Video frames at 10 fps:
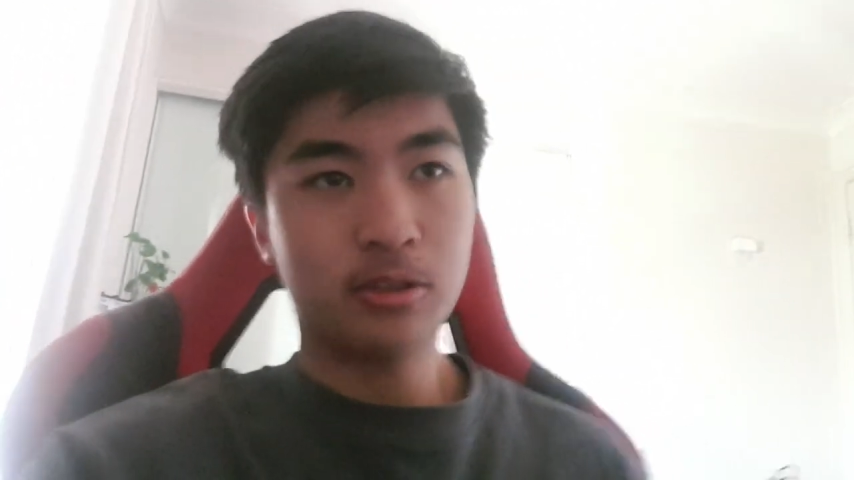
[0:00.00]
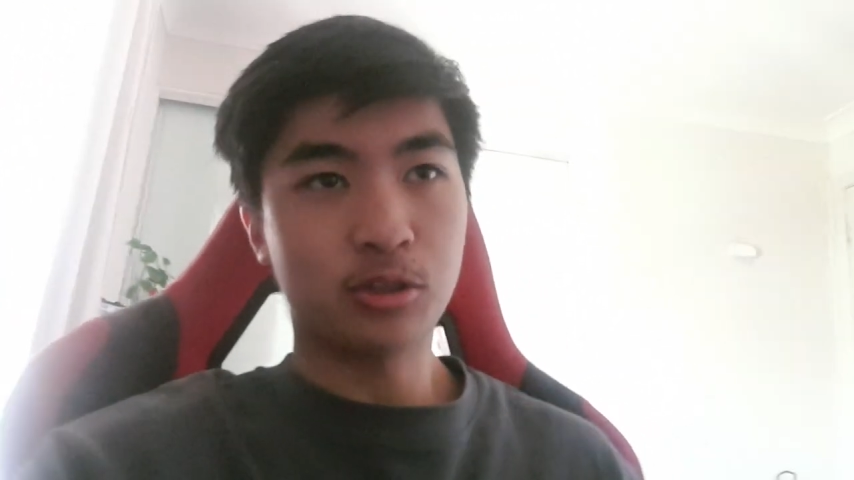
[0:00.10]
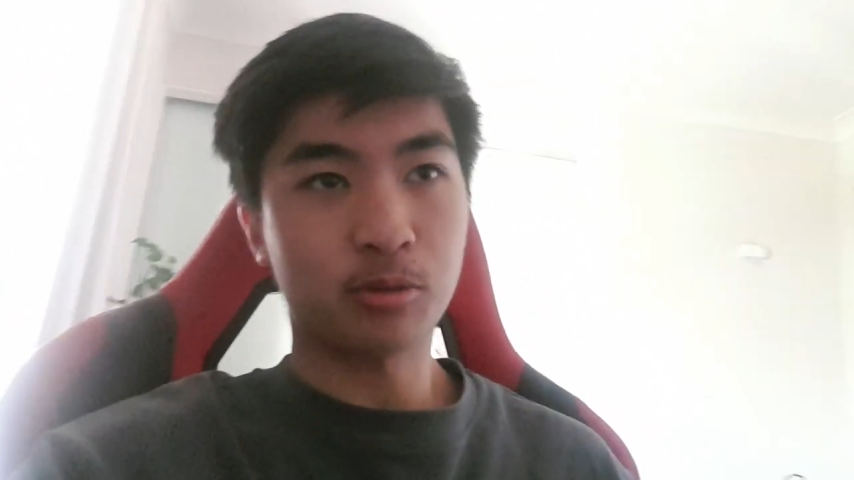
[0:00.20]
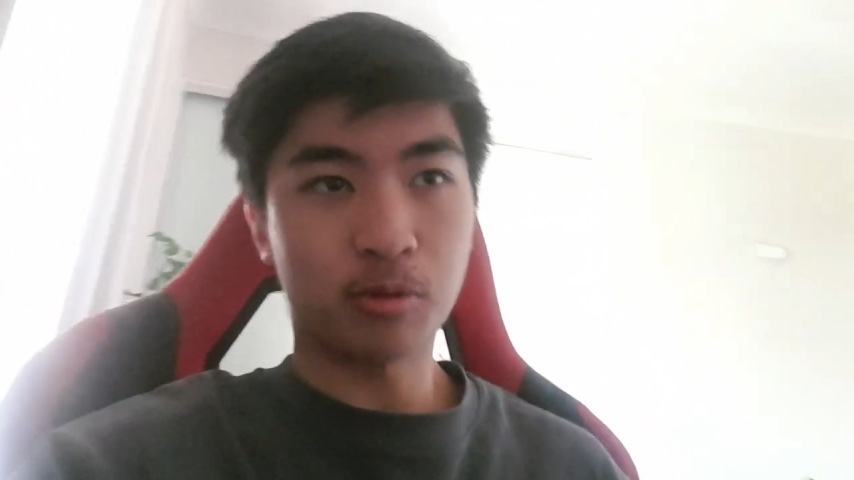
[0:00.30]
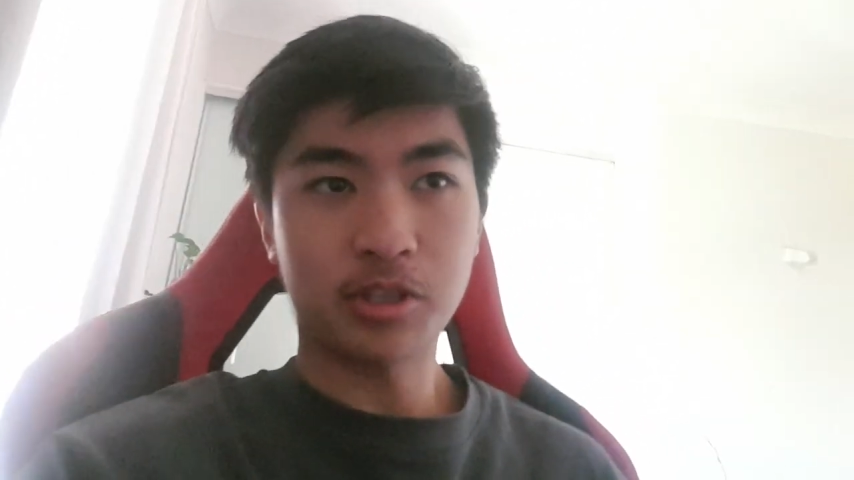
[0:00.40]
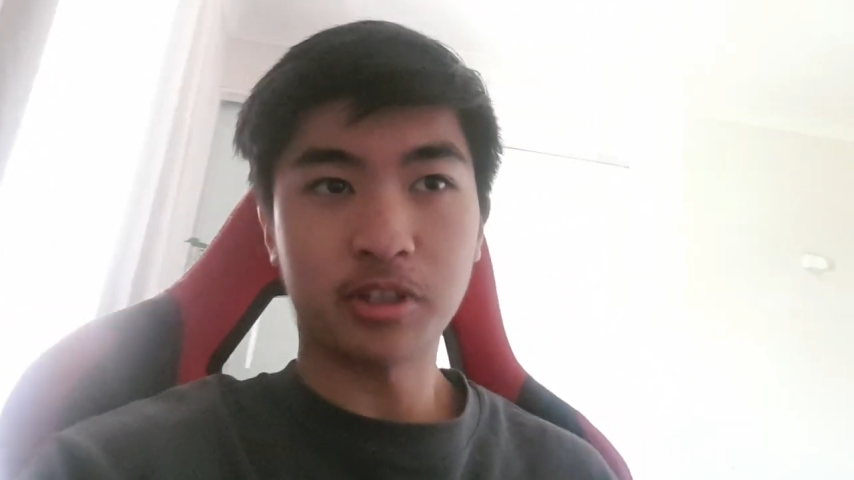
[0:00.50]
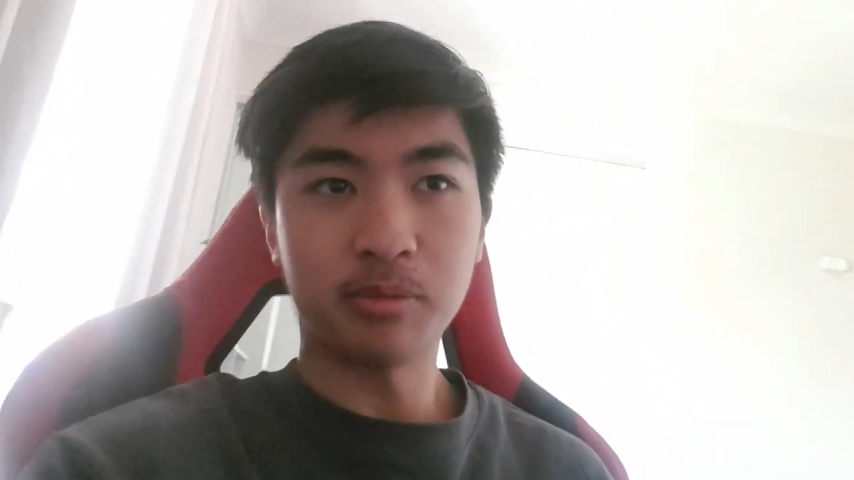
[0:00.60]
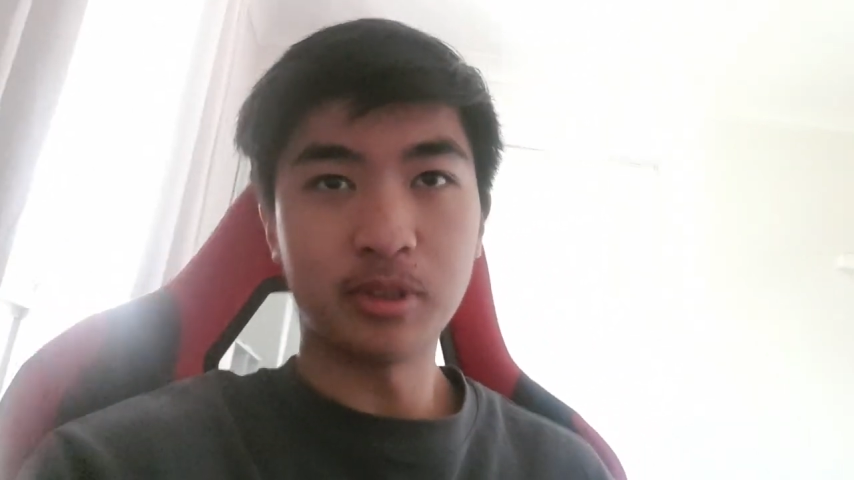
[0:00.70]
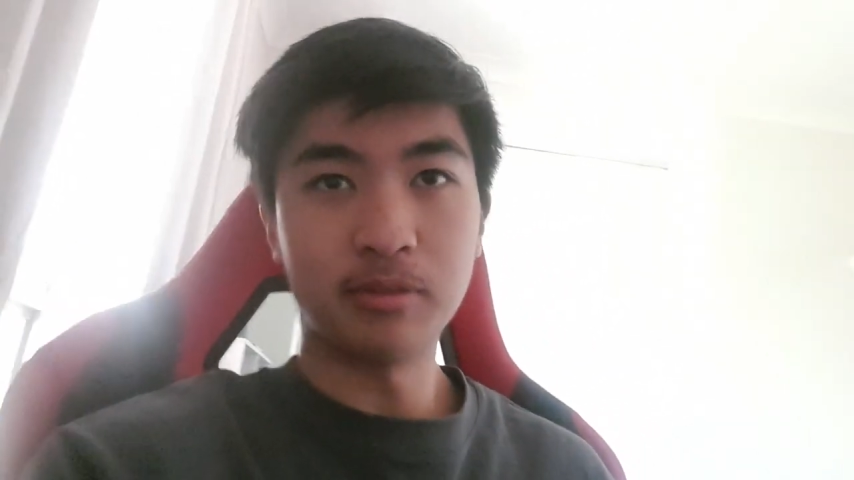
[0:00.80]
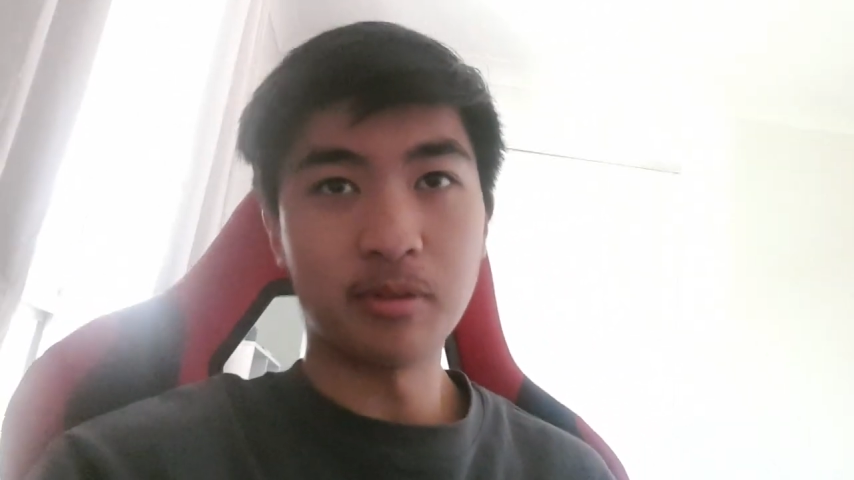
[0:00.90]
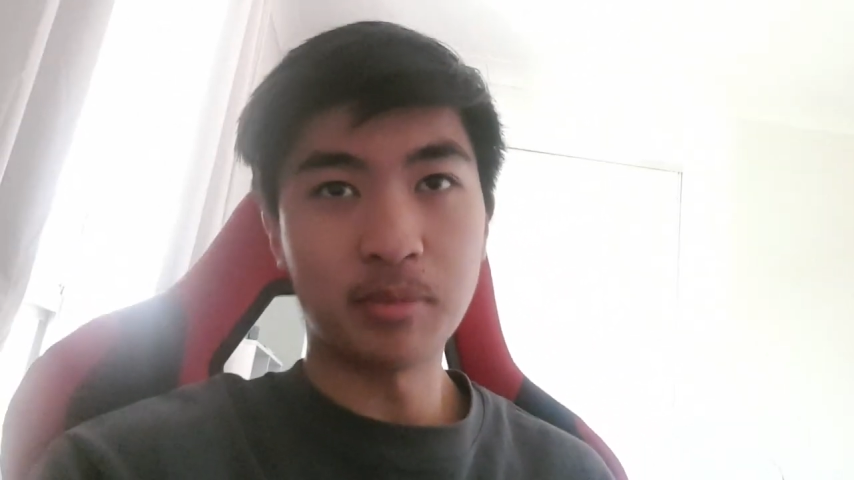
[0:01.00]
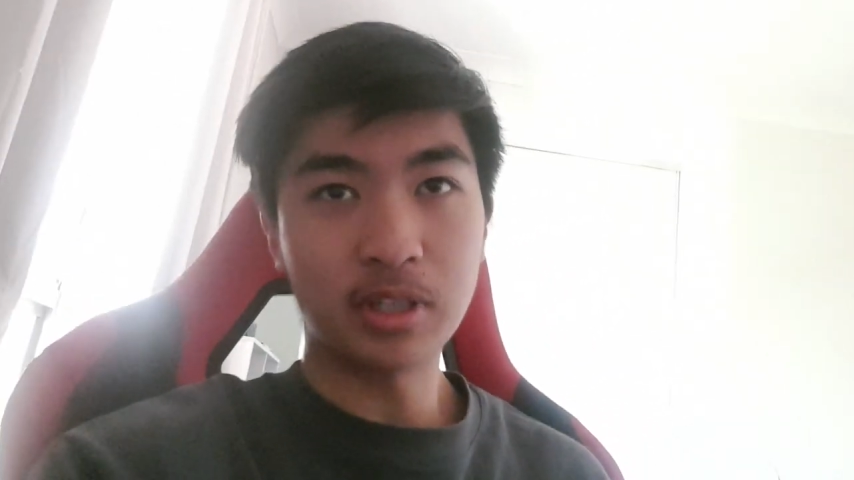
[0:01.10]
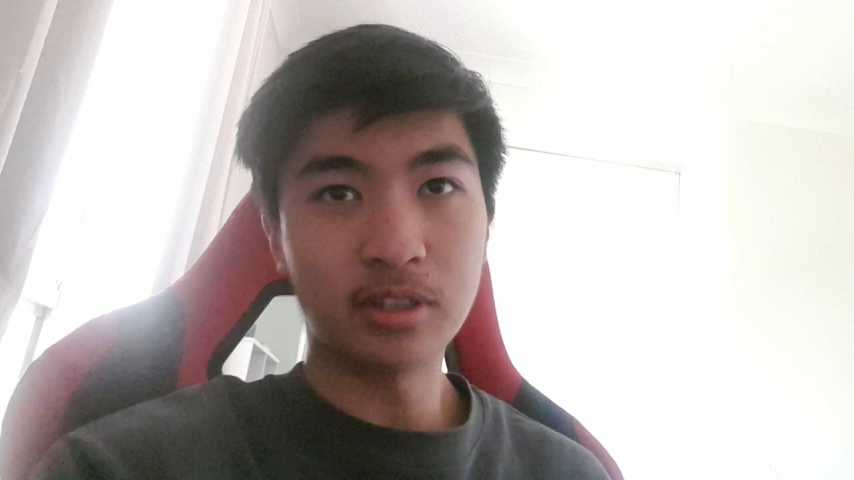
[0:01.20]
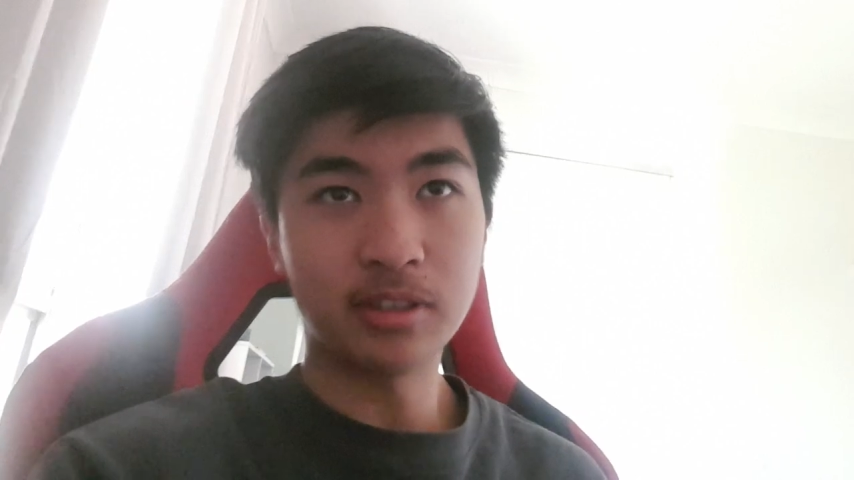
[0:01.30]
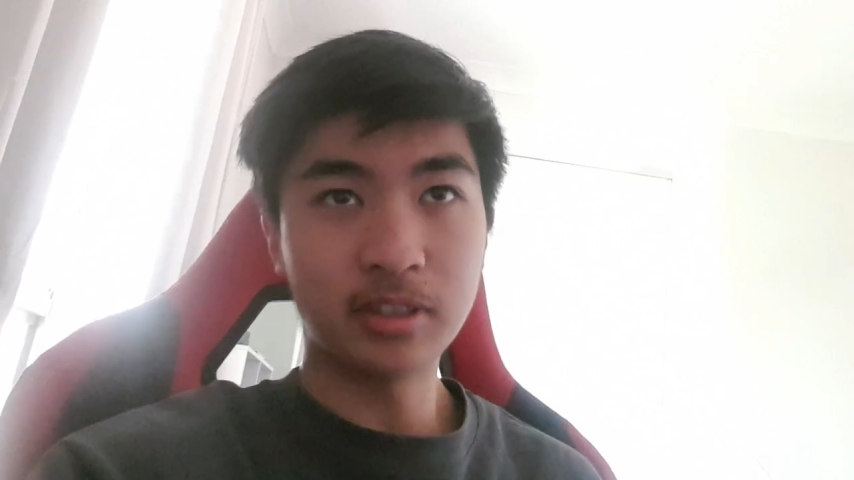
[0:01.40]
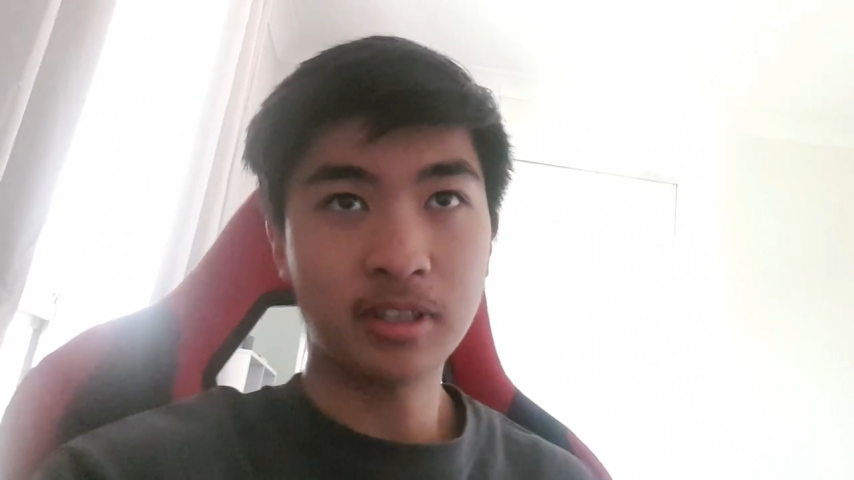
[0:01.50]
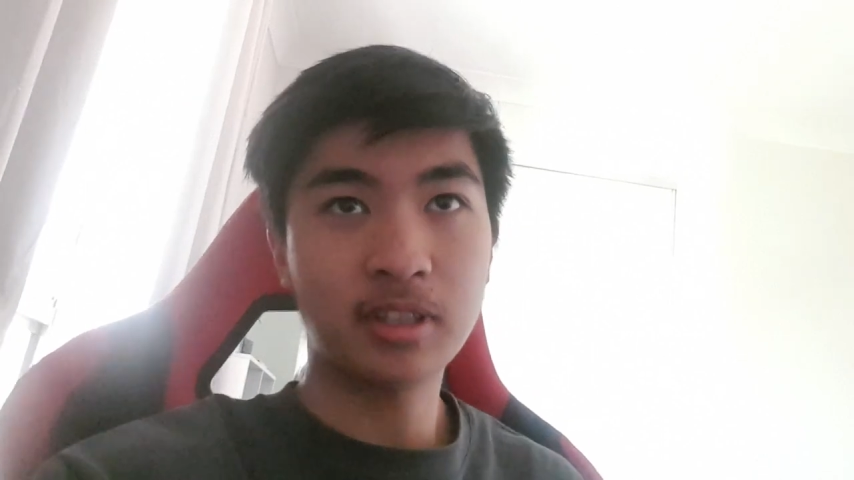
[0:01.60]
Just watching a bit of Iman.